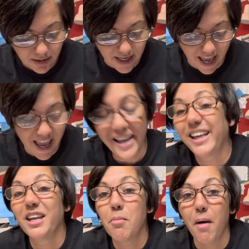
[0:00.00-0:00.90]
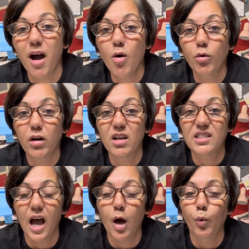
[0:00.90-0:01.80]
taking them out because
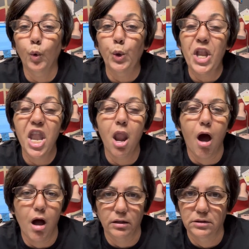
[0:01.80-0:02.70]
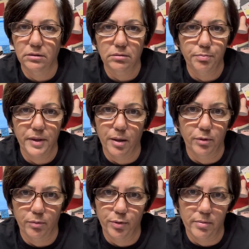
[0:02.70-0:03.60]
I will not be
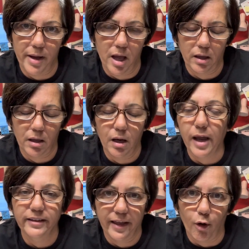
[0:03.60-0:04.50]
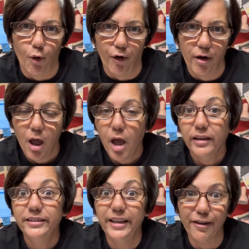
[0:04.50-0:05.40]
able to put them back like they are.
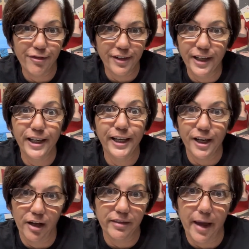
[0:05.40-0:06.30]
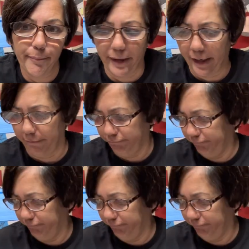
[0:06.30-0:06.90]
Definitely not that many.